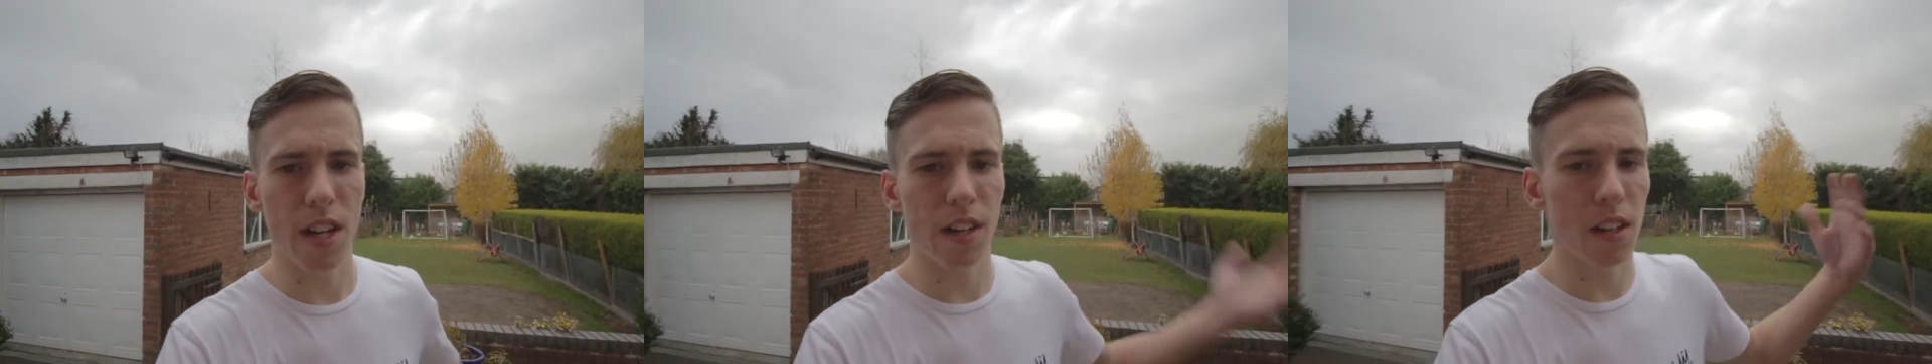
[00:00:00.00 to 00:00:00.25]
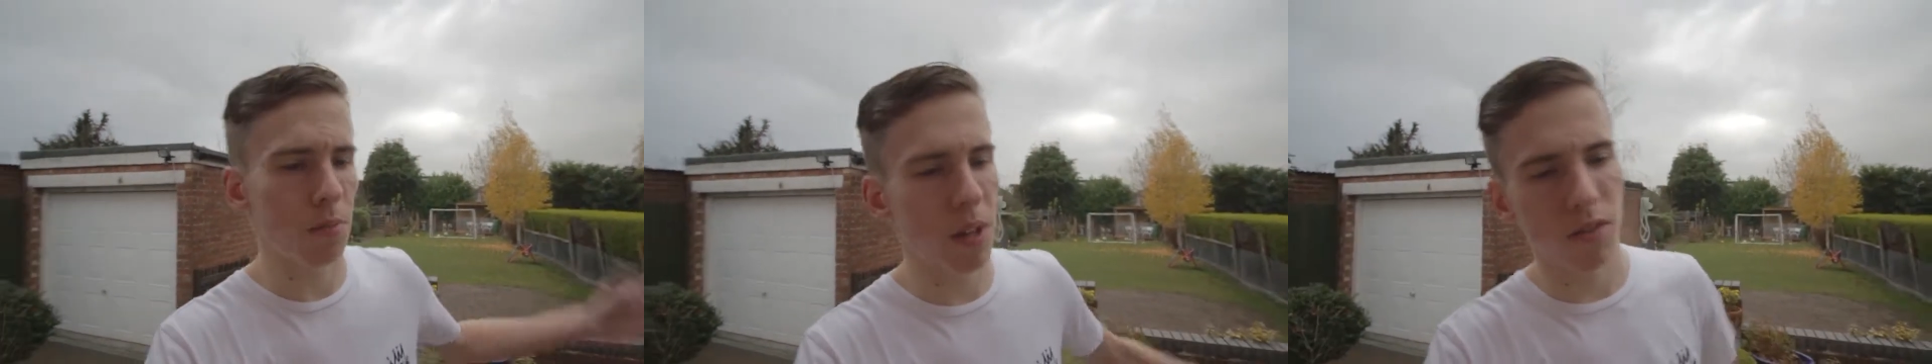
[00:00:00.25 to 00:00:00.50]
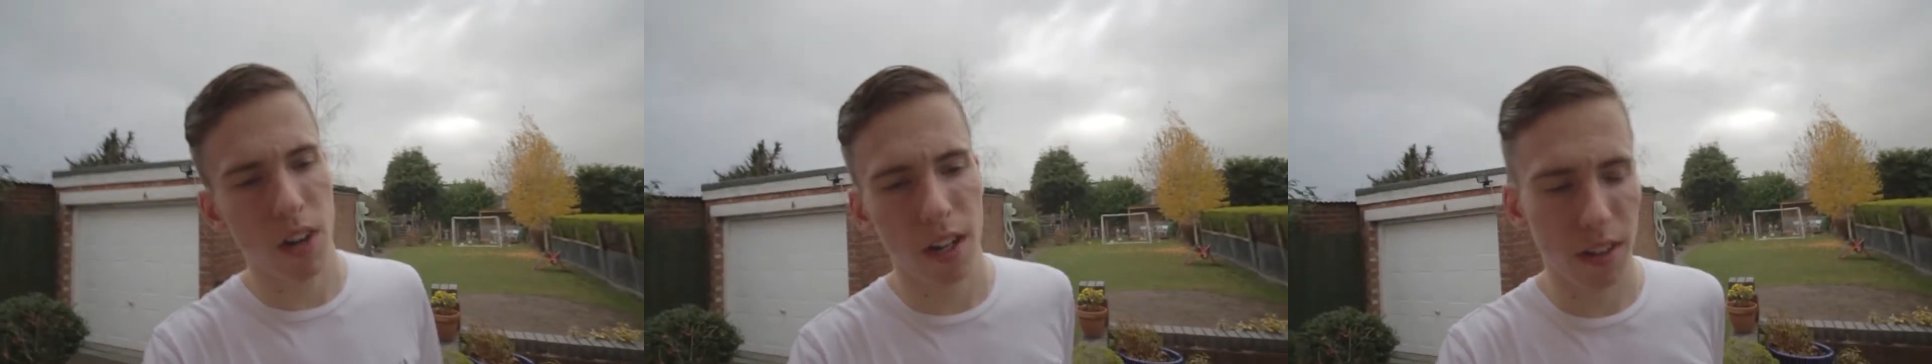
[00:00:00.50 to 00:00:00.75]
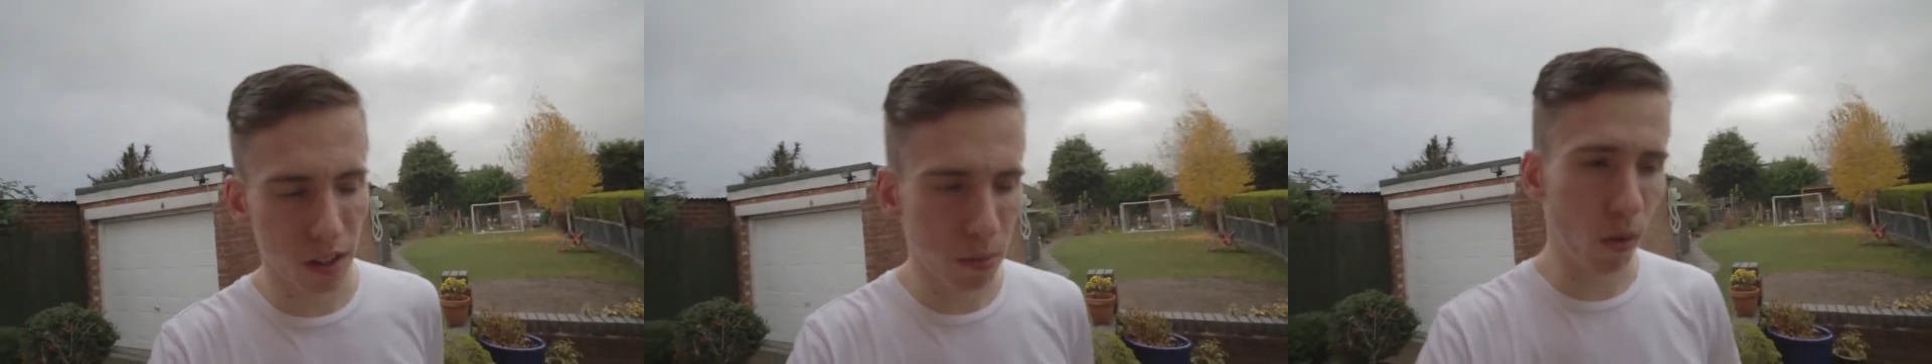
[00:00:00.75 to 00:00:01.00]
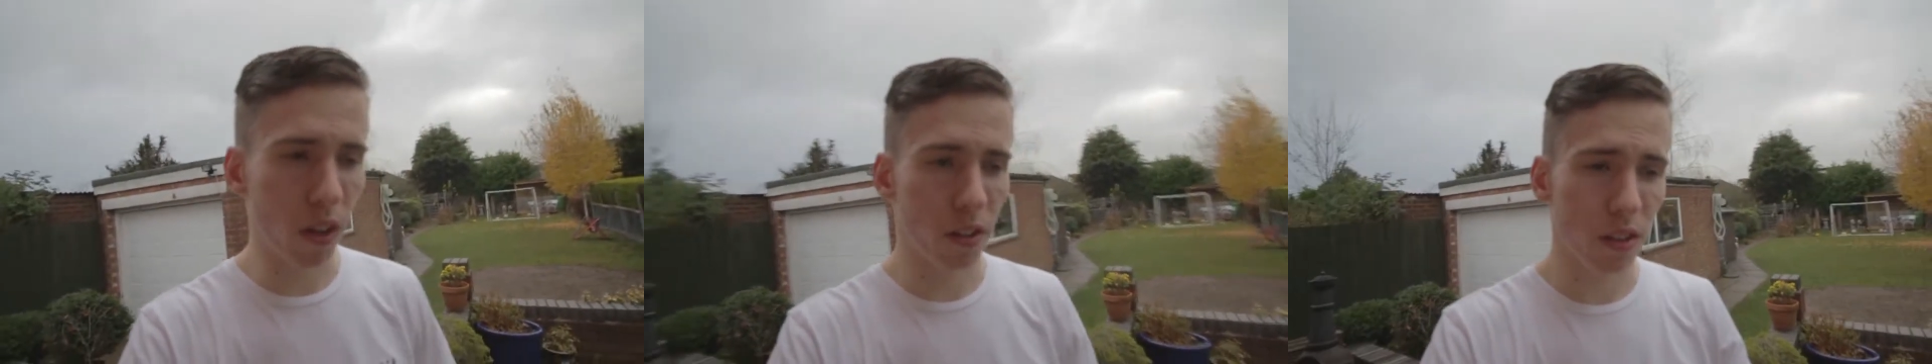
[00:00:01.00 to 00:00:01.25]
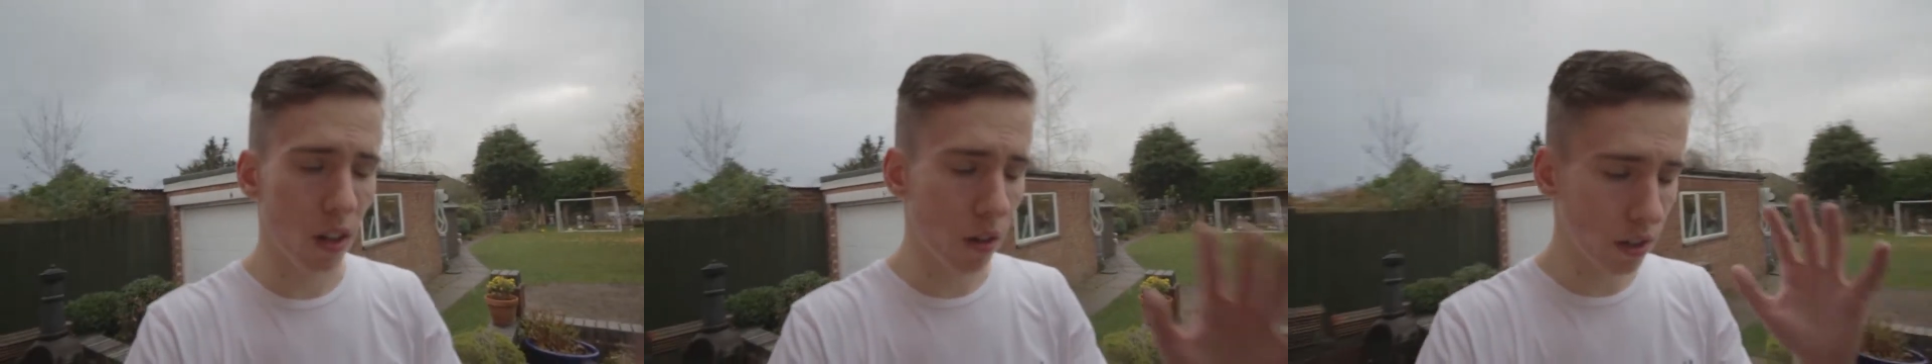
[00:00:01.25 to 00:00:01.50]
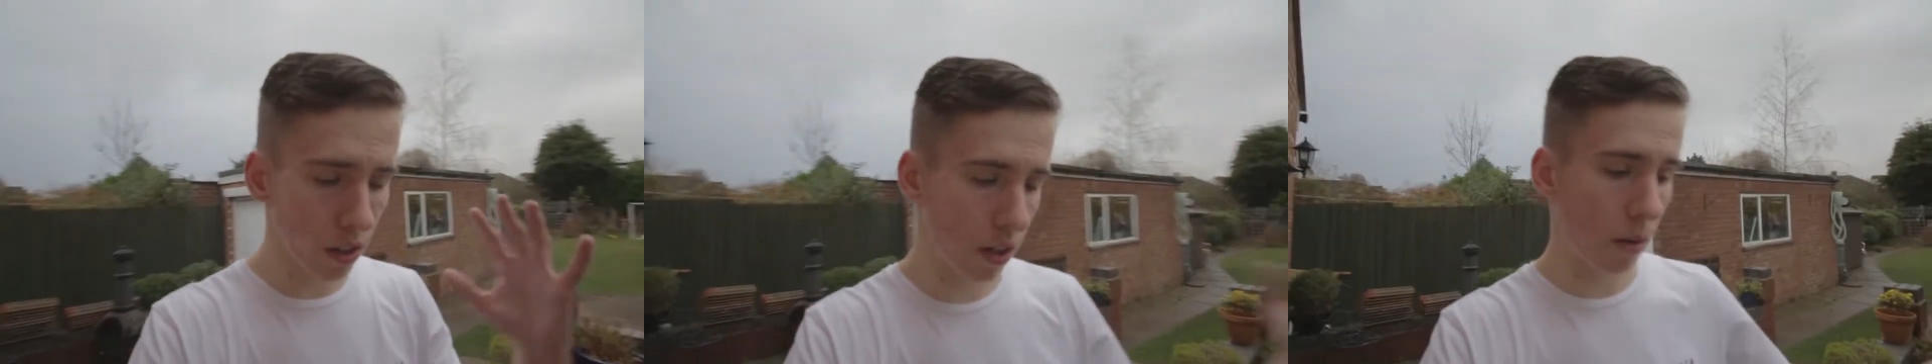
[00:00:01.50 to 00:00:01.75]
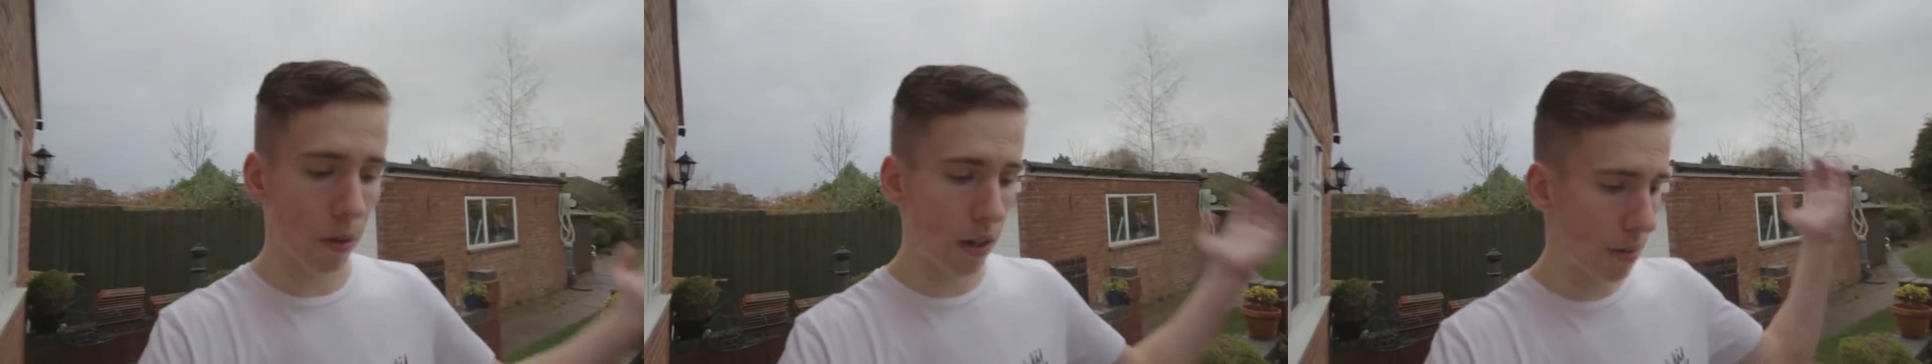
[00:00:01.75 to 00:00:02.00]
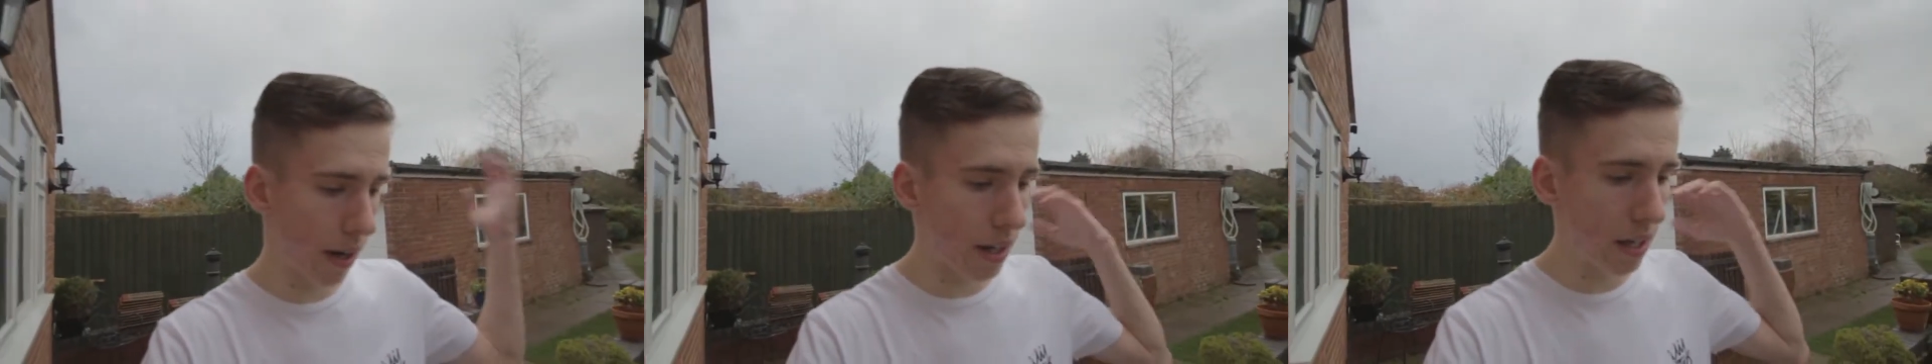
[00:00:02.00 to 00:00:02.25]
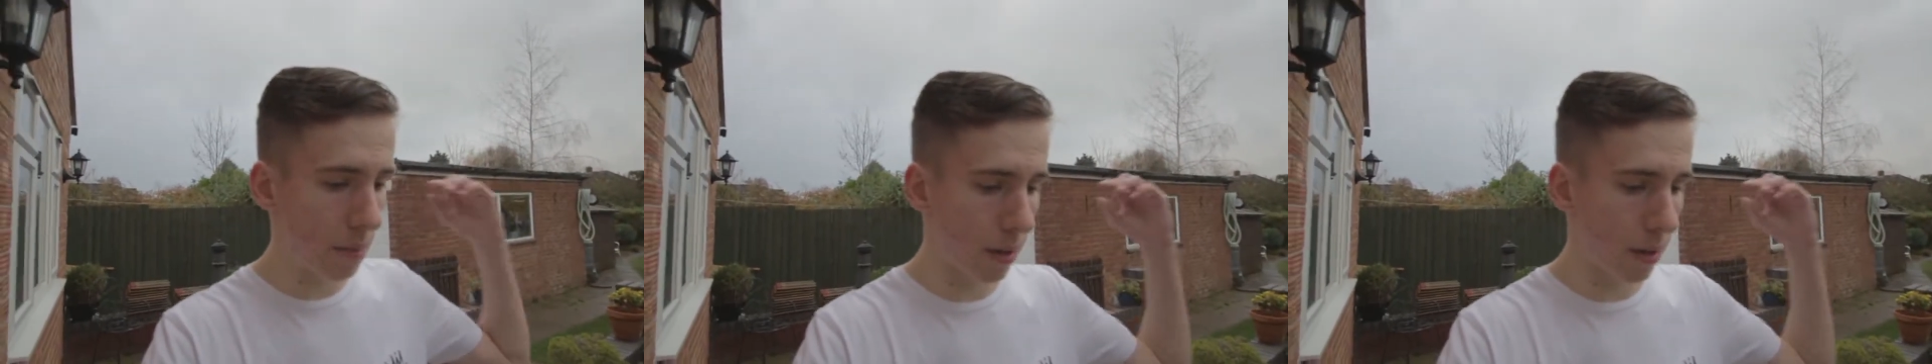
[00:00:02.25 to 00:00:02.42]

and it's been raining this morning, so I don't know why I'm out here,